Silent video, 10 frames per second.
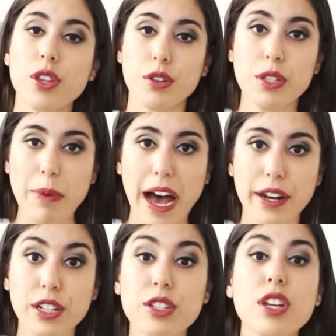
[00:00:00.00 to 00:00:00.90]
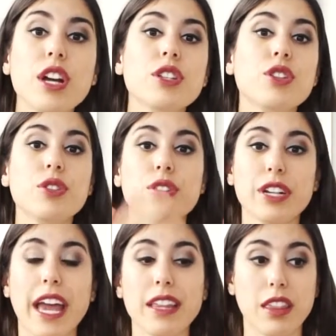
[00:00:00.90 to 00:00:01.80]
those patterns, to
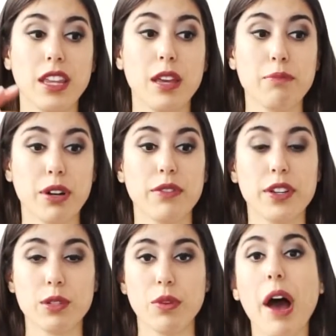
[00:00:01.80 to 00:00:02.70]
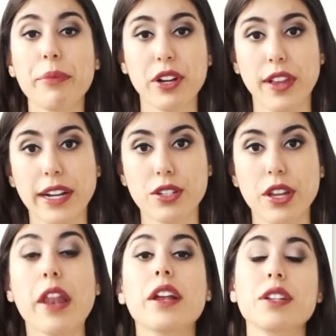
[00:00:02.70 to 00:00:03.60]
create the perfect prop
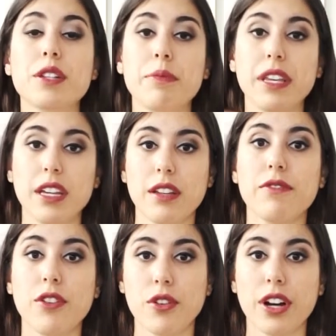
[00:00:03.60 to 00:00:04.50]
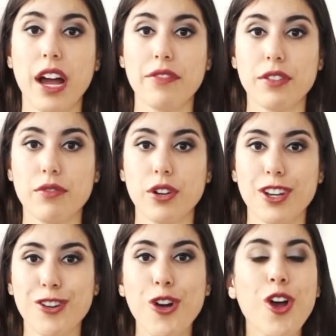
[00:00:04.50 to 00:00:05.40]
collection to begin photographing for
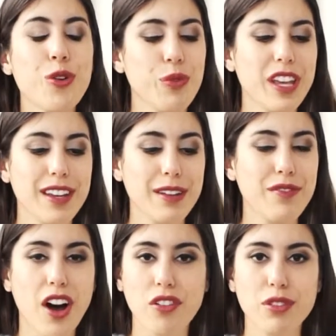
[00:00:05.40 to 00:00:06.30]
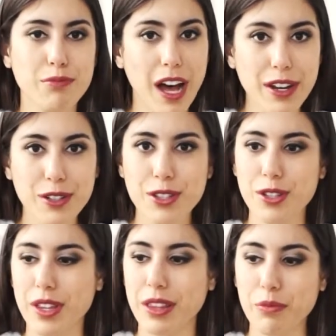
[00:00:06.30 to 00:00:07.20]
you. We can involve models
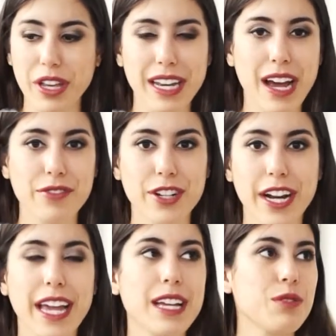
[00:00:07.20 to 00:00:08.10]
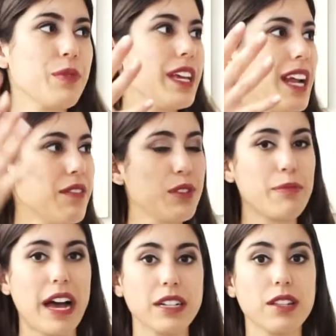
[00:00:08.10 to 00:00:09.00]
so that we can have their hand, we can have the
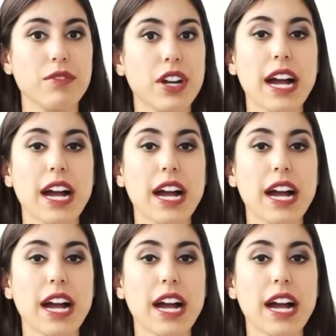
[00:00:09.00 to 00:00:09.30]
backs of